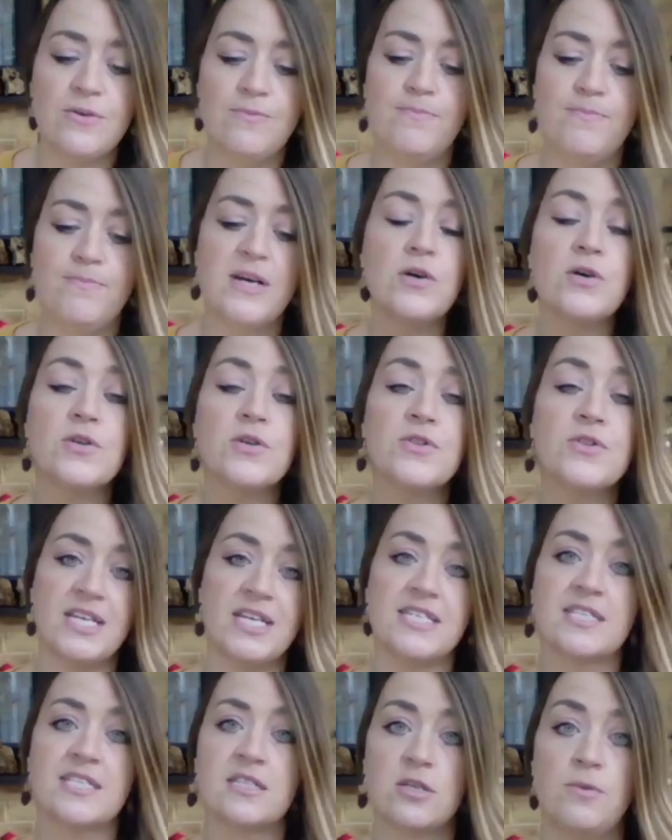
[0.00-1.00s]
you can build
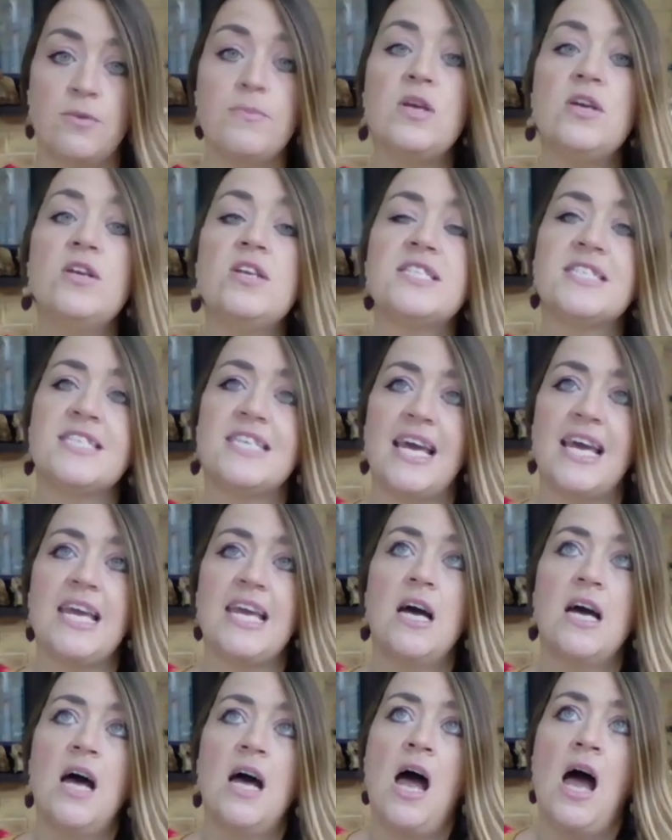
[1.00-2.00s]
this
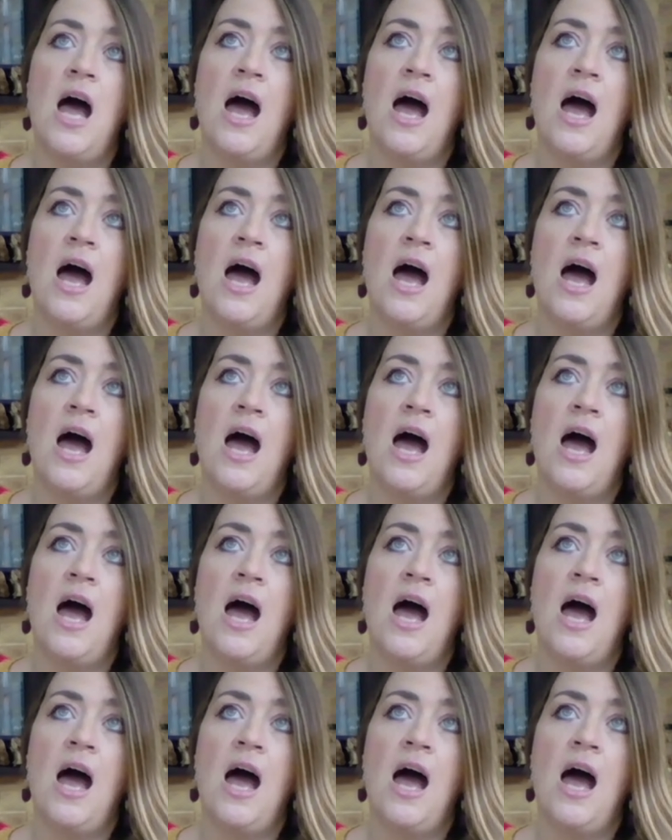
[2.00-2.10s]
community.